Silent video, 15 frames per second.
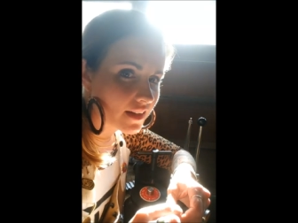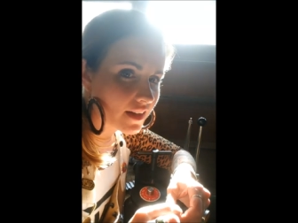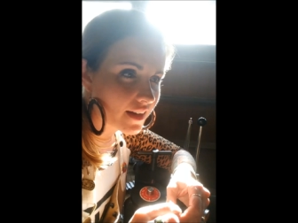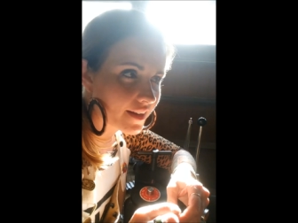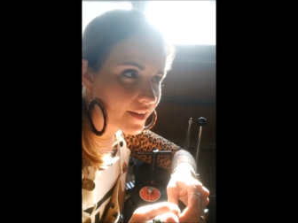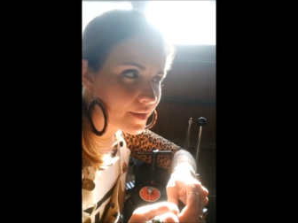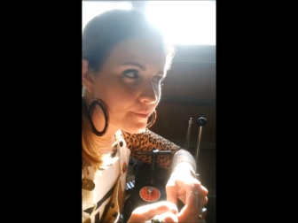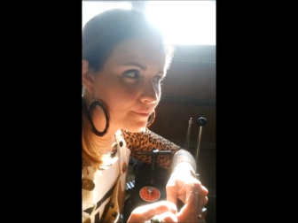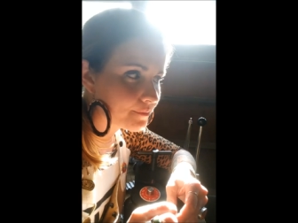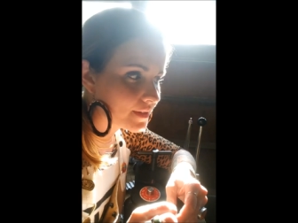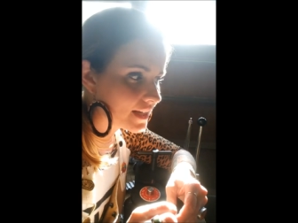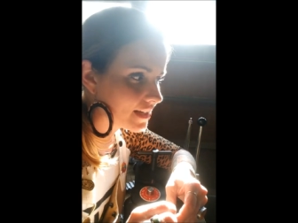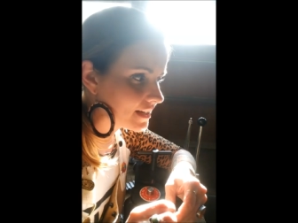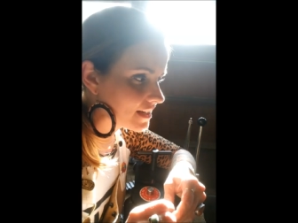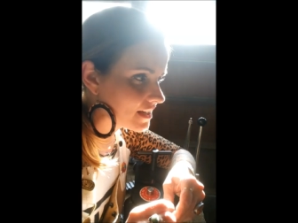Um,
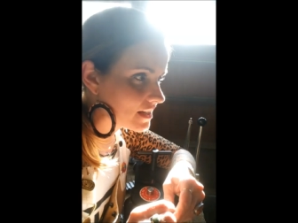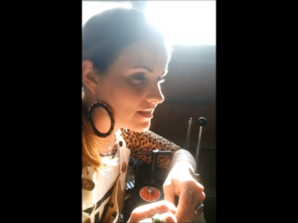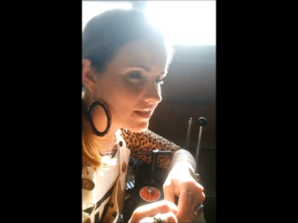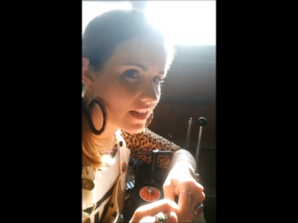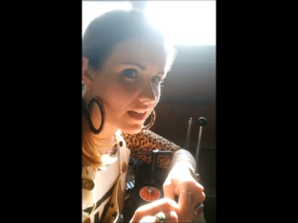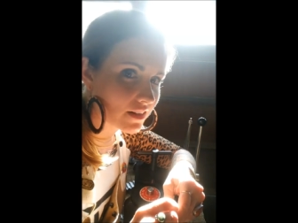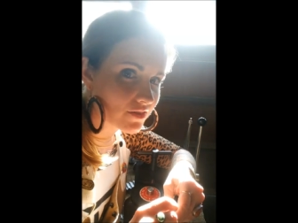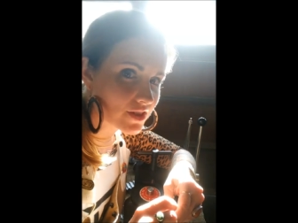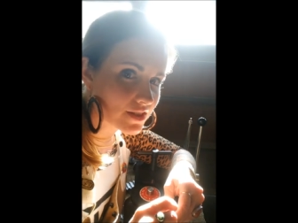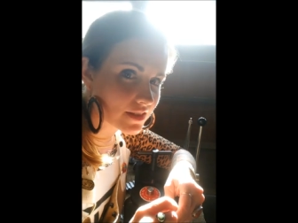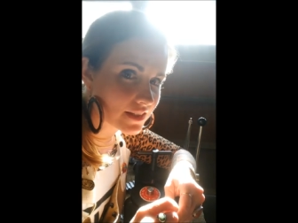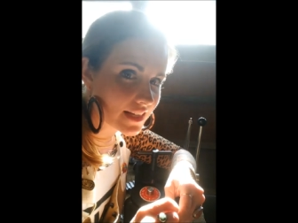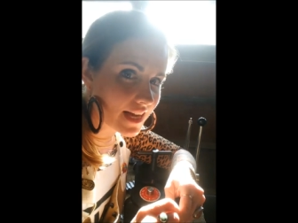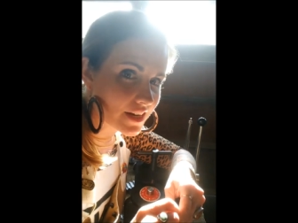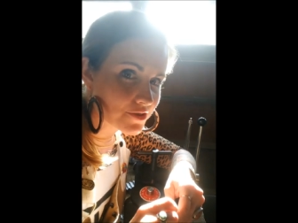and it is kind of just a
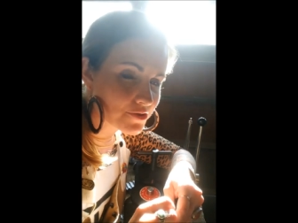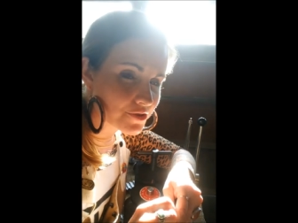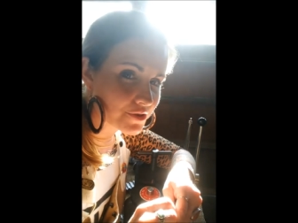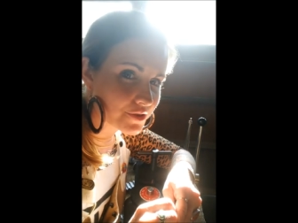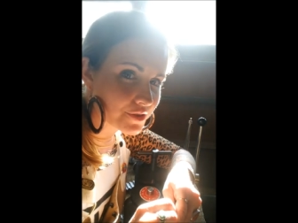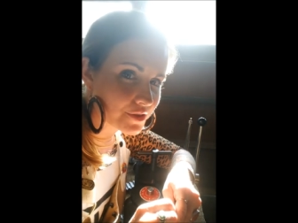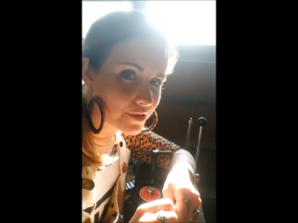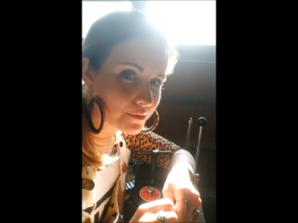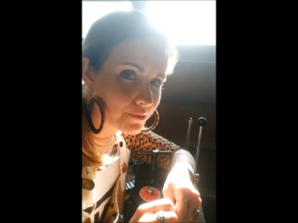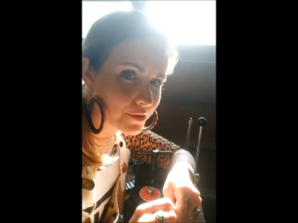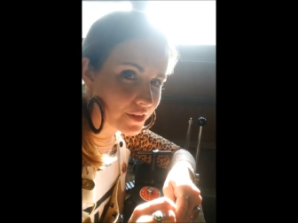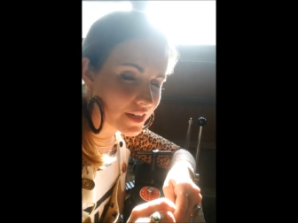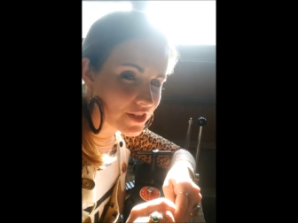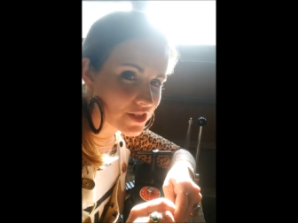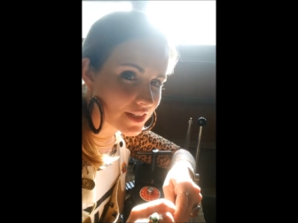natural
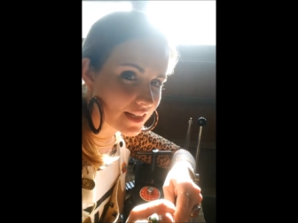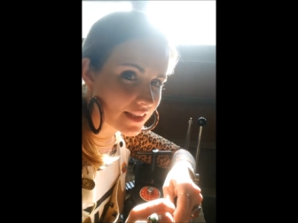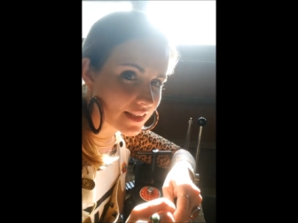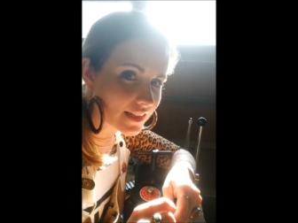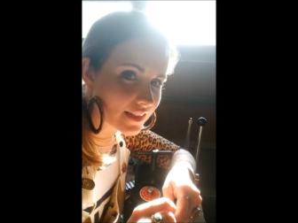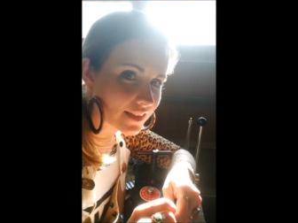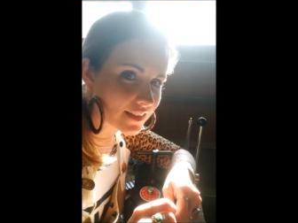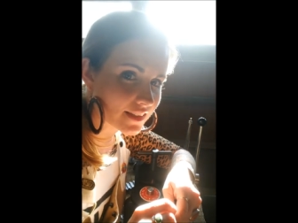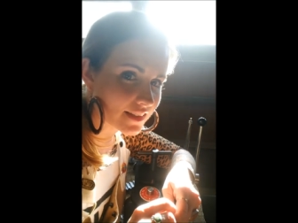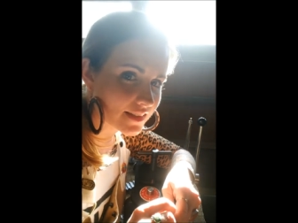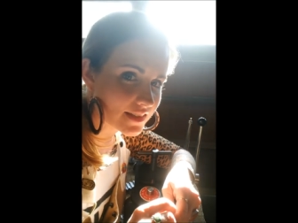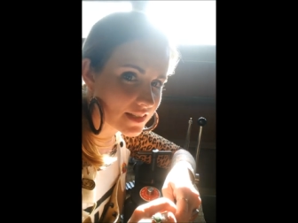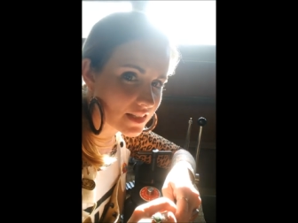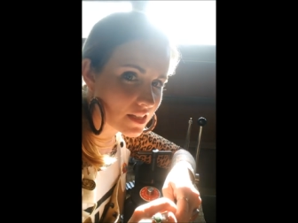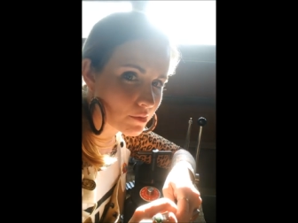progression, I think,
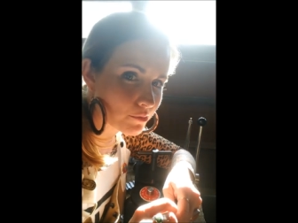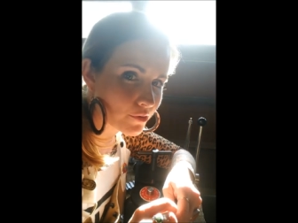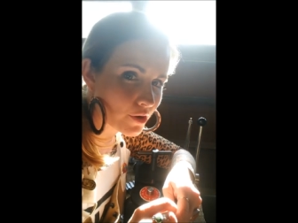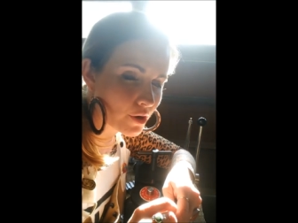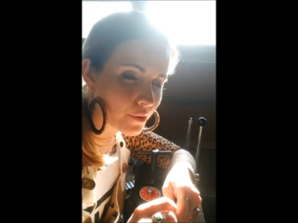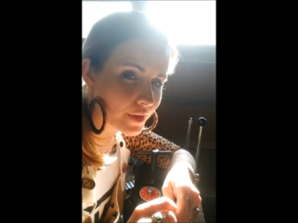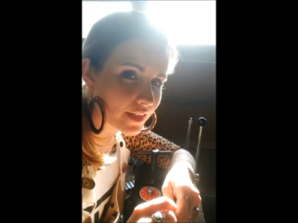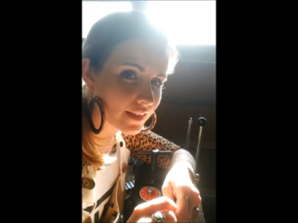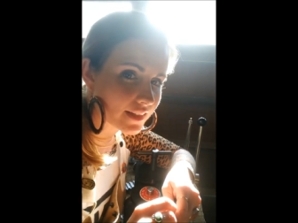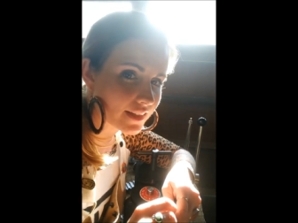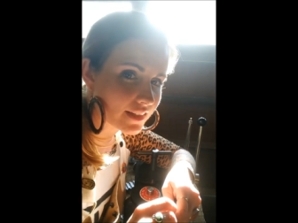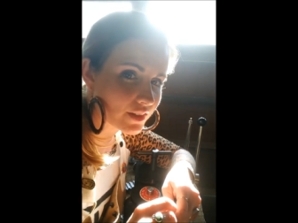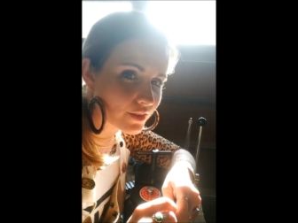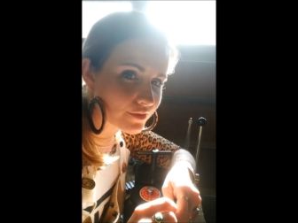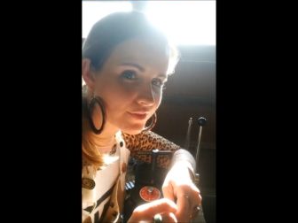to keep growing
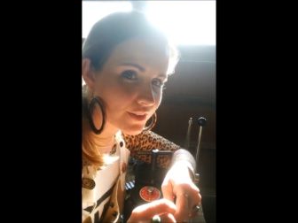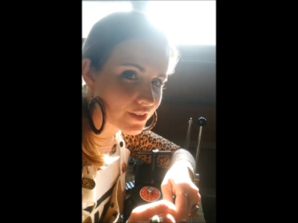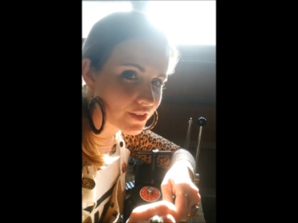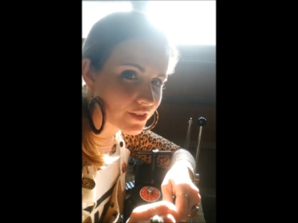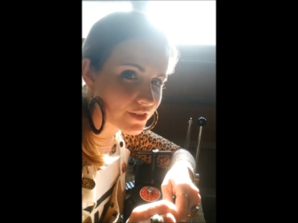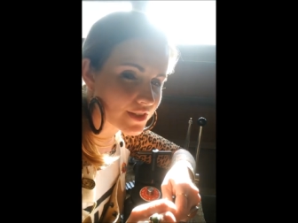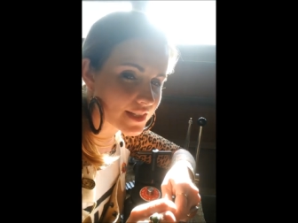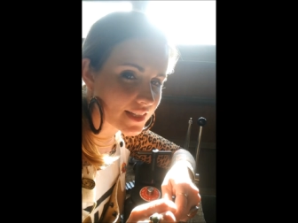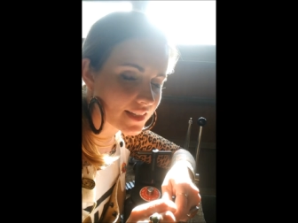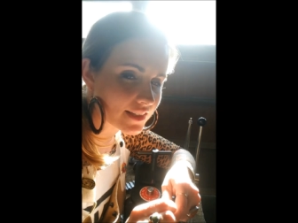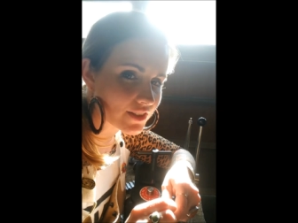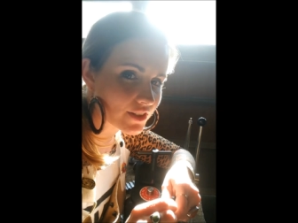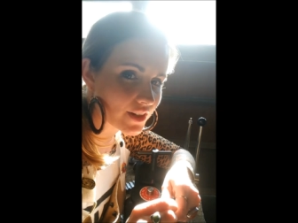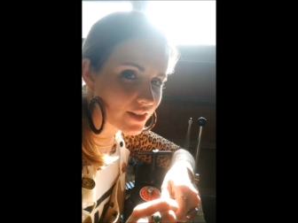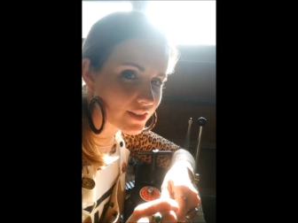in your field
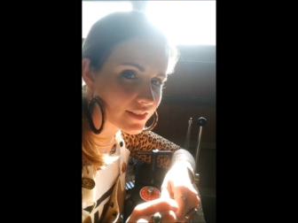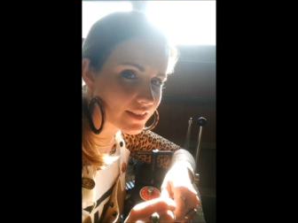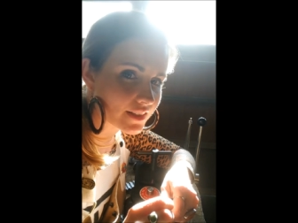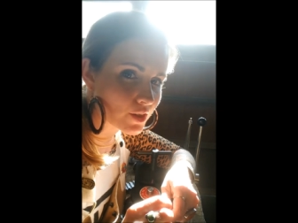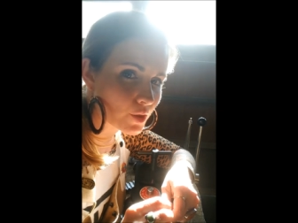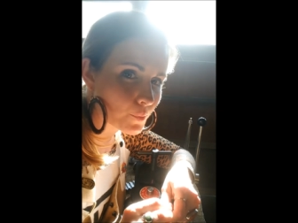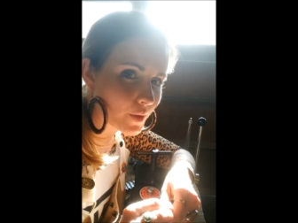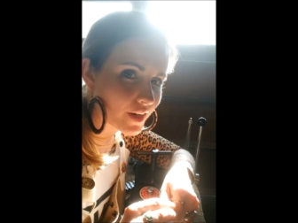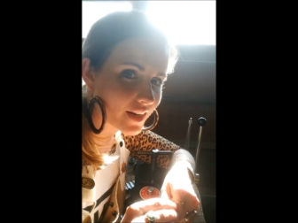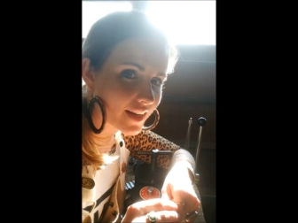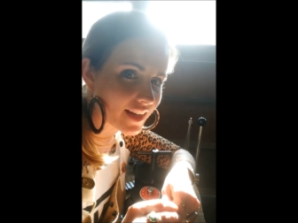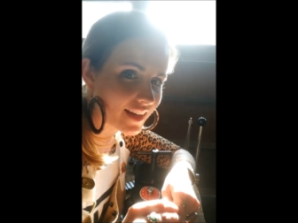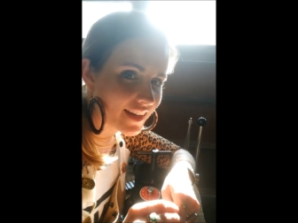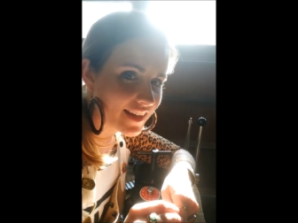and your art and your work.